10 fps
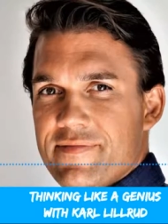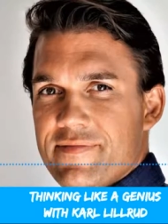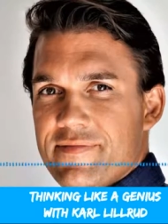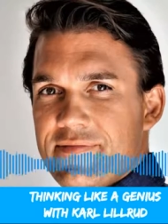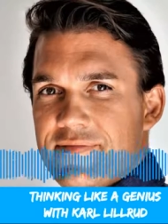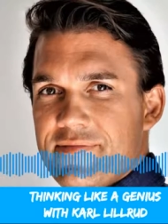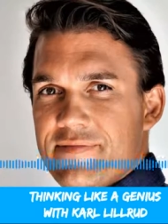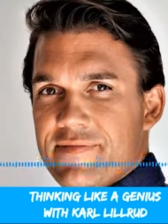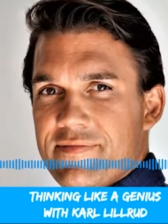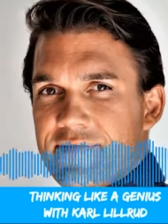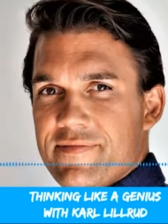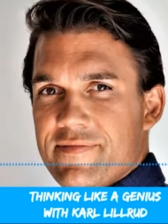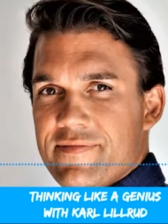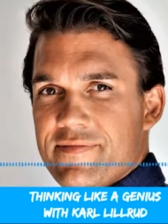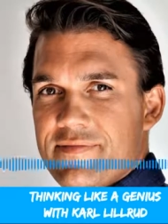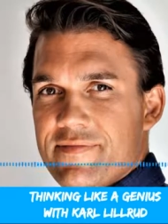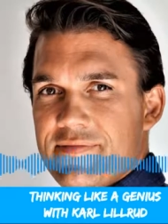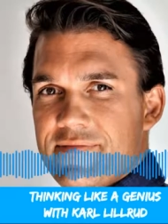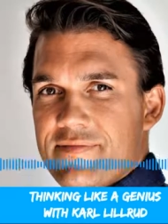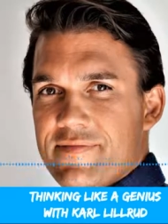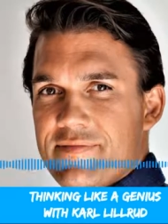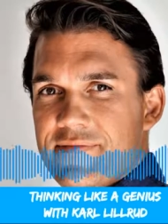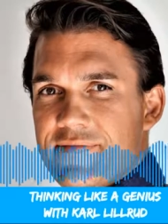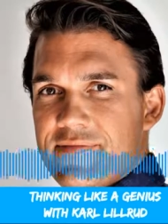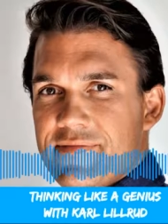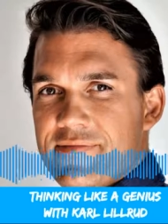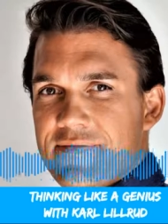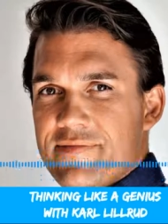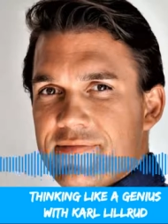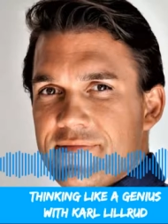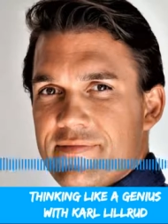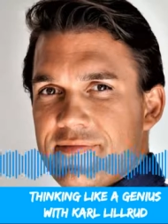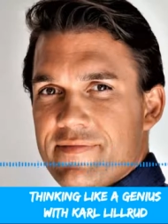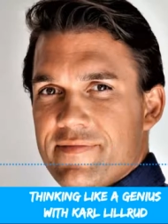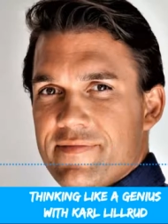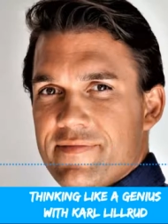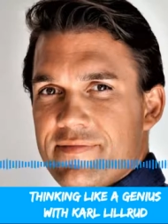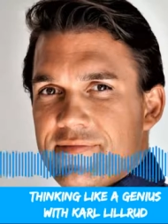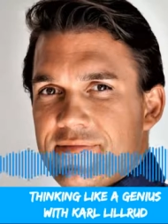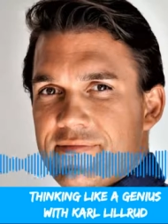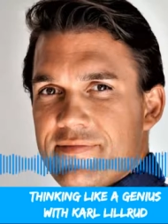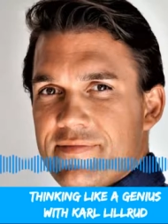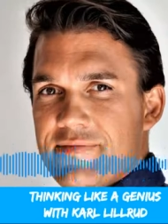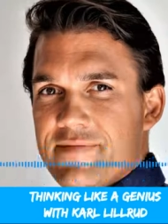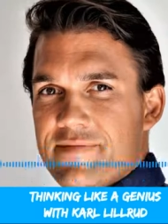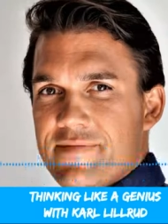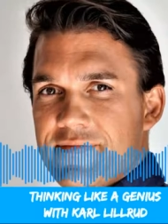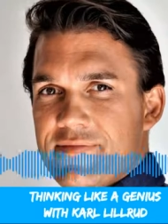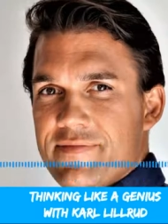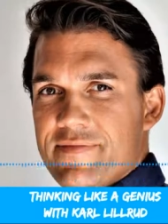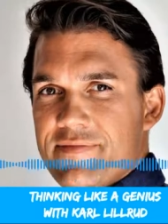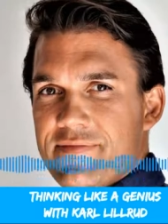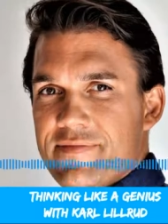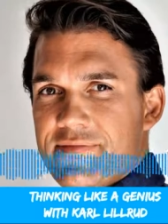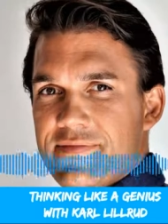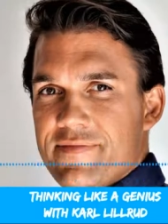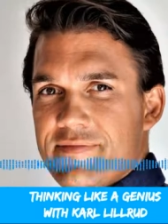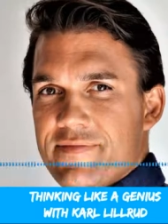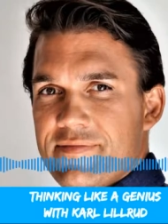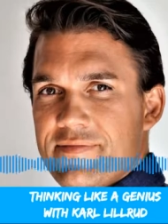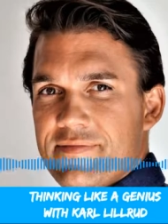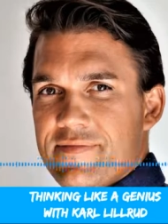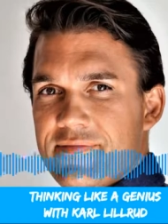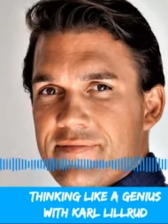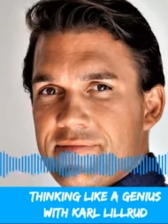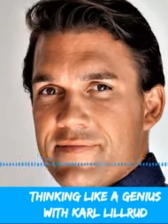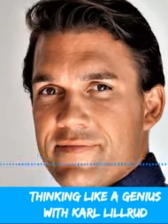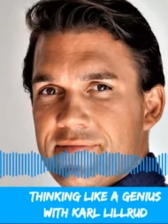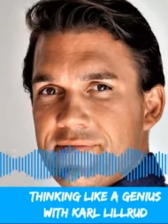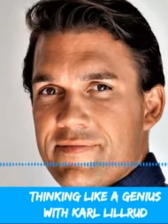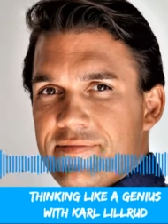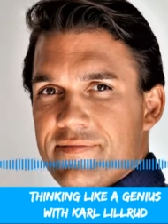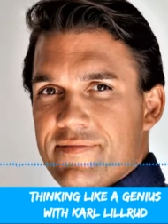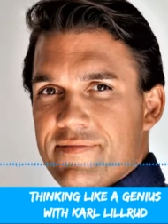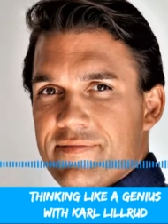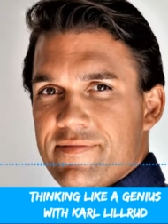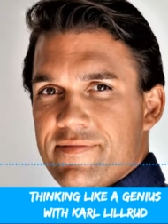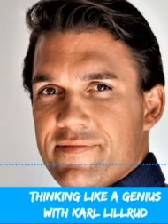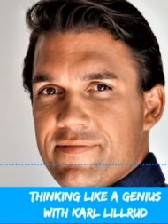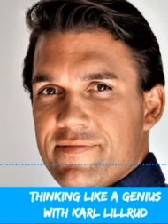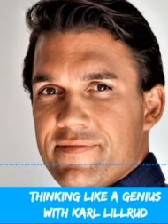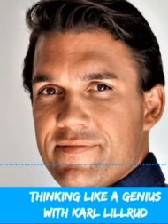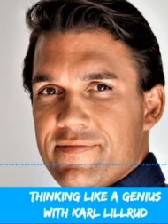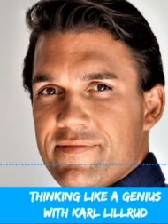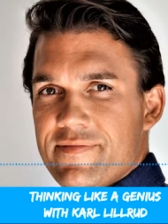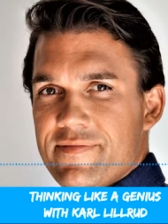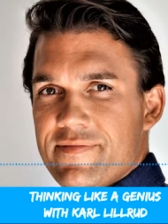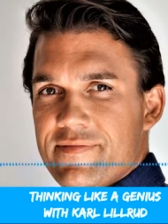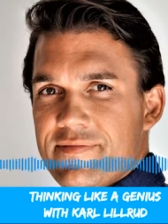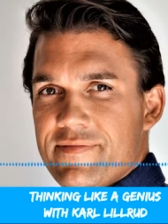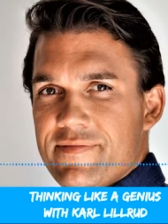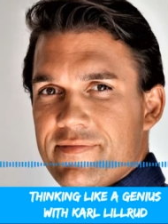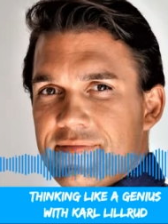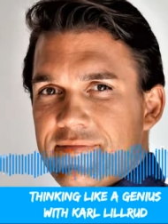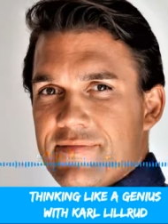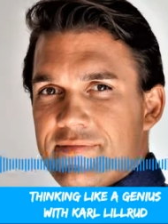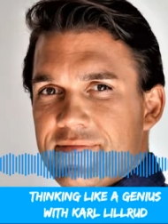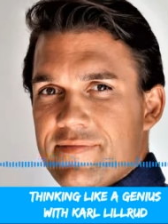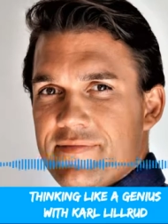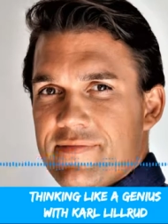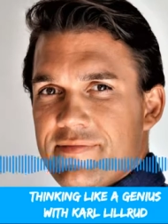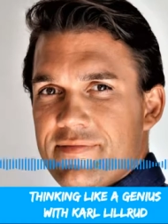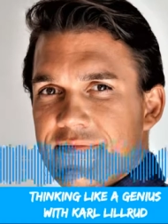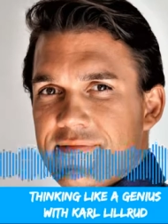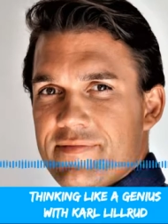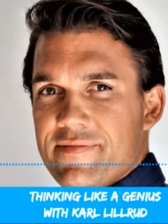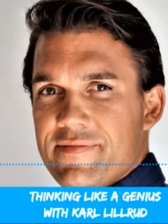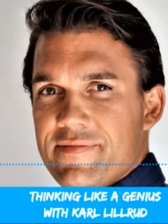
uh, expected customer. Uh, will they uh, like the product, and more importantly, will they pay for your product? Mm-hmm. And uh, if so,